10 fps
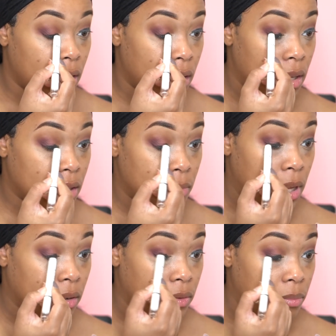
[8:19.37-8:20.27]
It doesn't
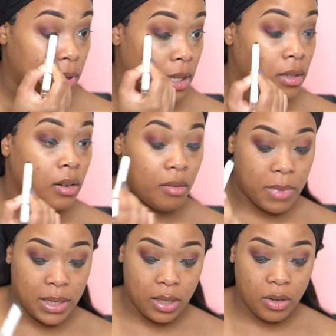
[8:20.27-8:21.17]
matter if you place it on
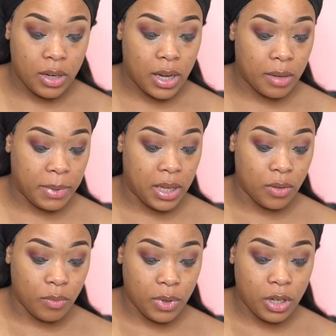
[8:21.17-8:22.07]
messy or not,
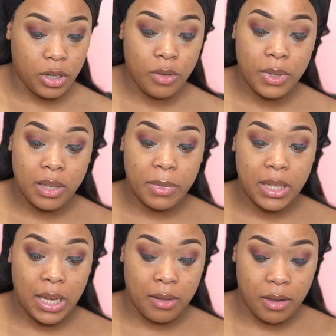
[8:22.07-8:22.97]
because what we're going to do is I'm going
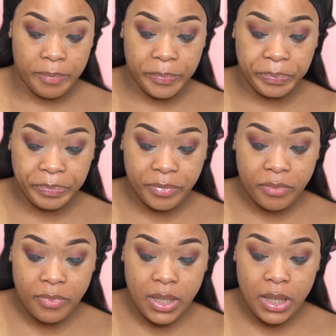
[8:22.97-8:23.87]
to take
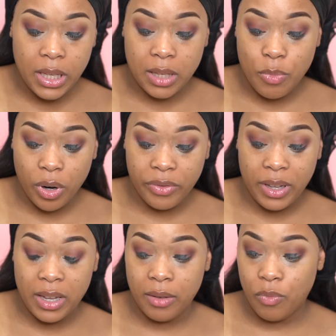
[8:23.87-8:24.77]
this
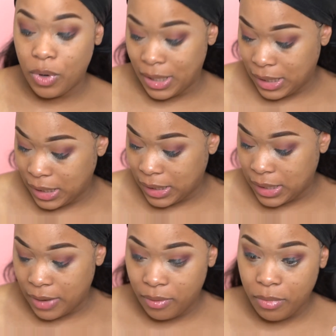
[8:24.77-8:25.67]
Morphe
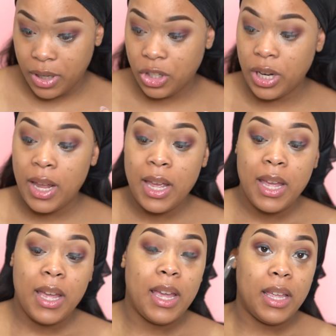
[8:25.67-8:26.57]
M167 brush.
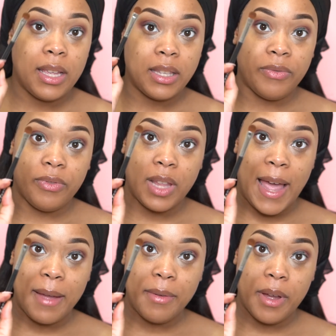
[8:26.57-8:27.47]
It's a
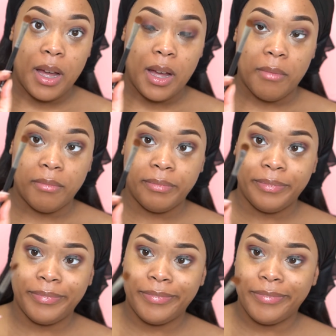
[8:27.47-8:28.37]
flat
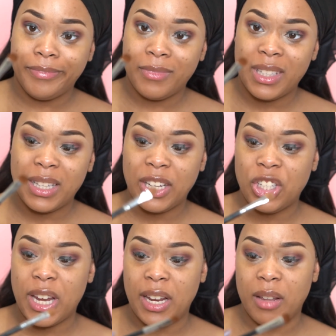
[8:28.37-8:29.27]
like
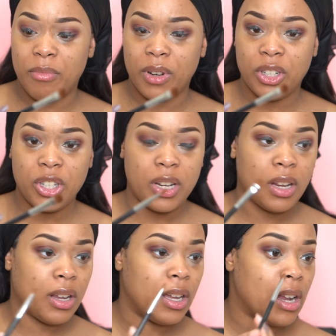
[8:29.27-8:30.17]
shading brush.
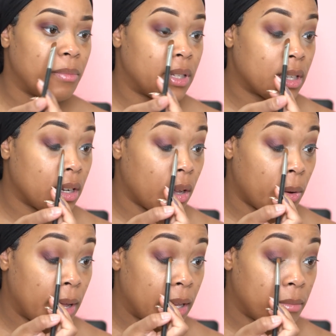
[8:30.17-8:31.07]
And I'm just going to
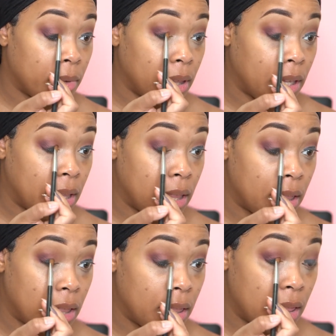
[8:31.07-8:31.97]
go ahead and
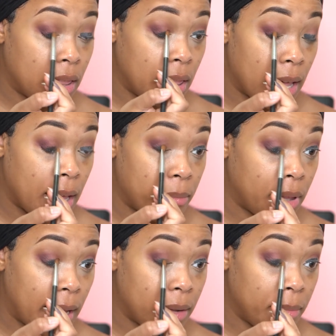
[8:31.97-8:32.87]
blend that
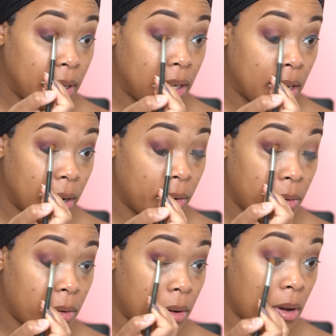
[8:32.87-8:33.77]
Black Bean
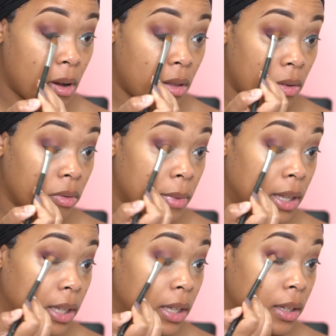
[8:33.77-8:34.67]
out all over my
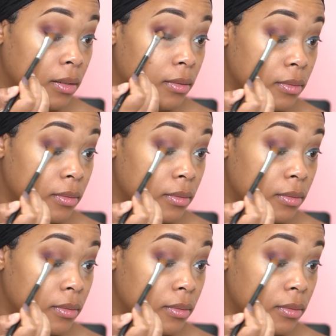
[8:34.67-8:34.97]
lid.